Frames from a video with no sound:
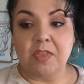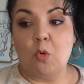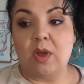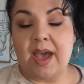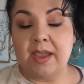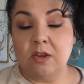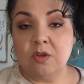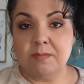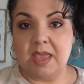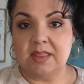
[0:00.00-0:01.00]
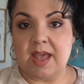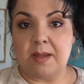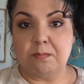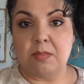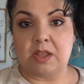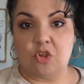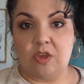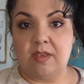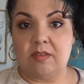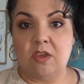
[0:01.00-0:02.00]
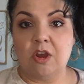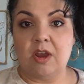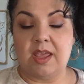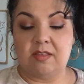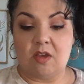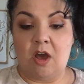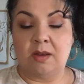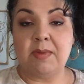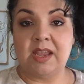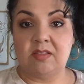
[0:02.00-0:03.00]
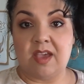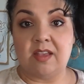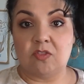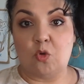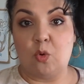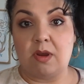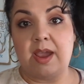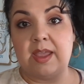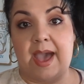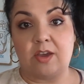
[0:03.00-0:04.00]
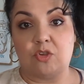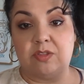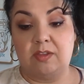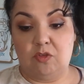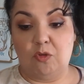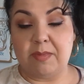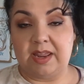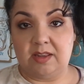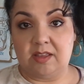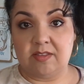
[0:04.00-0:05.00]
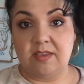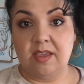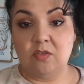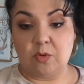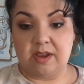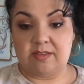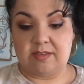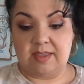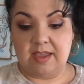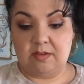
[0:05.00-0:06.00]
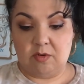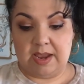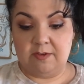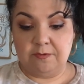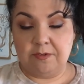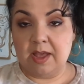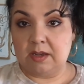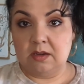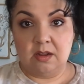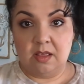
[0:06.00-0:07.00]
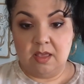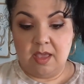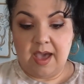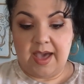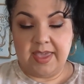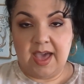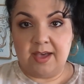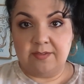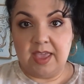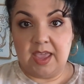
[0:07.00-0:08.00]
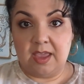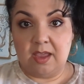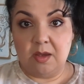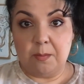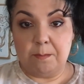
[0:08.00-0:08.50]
What I do to make that much easier is on my desk where I actually do my listings, where I sit right in front, I have a